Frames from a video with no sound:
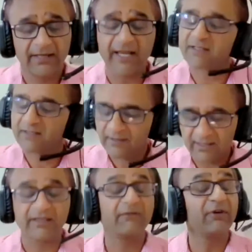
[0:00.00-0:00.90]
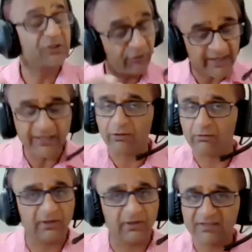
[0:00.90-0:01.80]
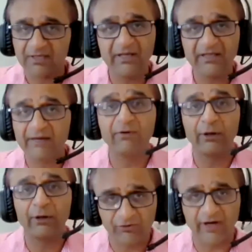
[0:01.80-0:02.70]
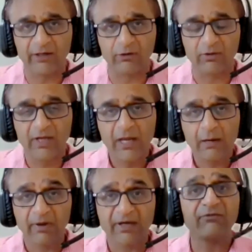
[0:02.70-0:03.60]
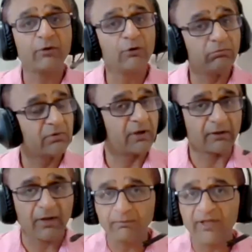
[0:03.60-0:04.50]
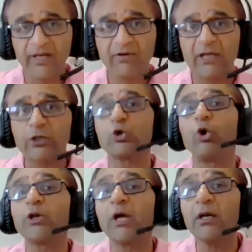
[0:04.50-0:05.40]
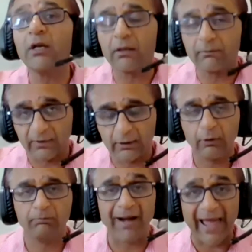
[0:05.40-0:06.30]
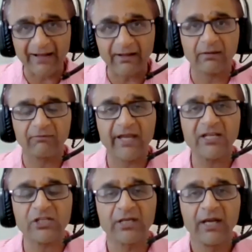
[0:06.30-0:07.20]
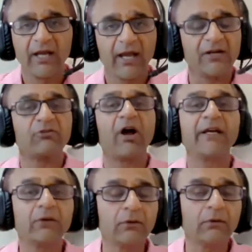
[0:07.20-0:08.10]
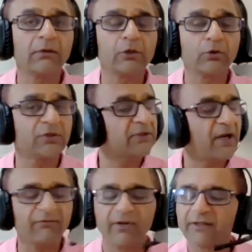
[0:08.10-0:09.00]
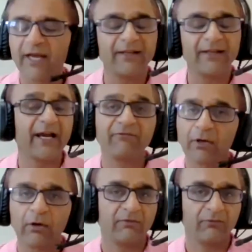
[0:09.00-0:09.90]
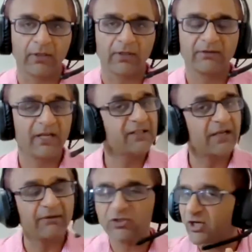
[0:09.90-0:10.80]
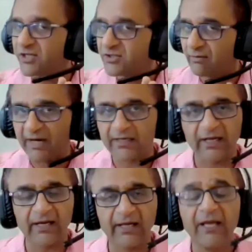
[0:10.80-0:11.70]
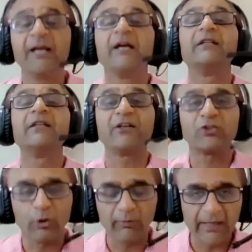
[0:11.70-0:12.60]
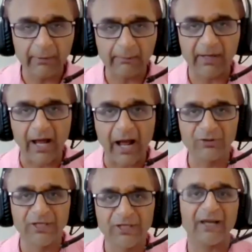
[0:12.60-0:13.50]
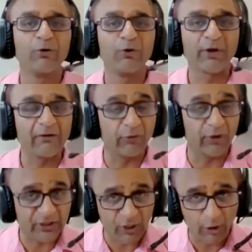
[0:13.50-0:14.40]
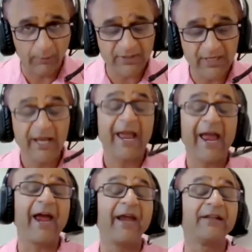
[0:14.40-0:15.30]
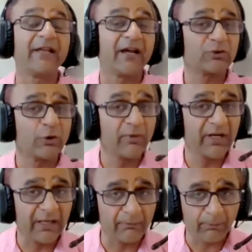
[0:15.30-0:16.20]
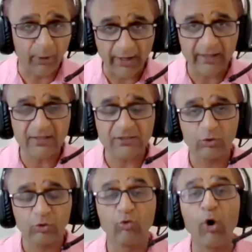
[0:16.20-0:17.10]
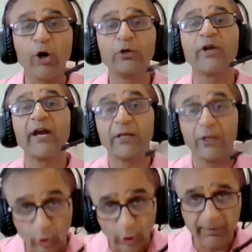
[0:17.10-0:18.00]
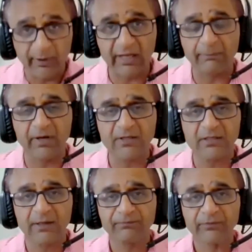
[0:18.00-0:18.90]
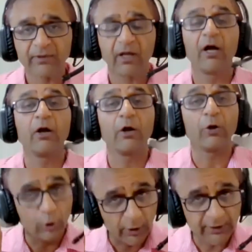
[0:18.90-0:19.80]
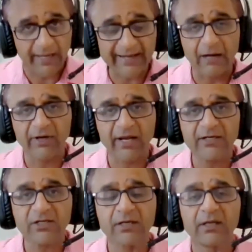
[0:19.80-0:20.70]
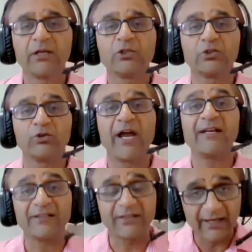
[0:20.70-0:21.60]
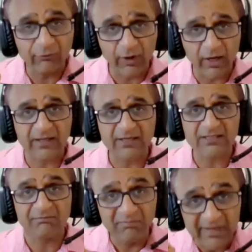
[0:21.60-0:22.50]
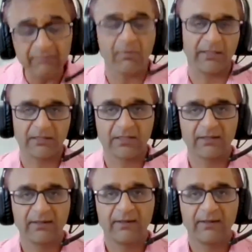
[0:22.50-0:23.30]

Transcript: Yes, they will train you. It doesn't mean they will not train you. But if you come there with a total, blank face and try to do stuff, then that will not work. Things have changed dramatically. There are so many people out there who are looking for jobs, and there are so many employers who want to get good bookkeepers, good accountants, so that their work is minimized.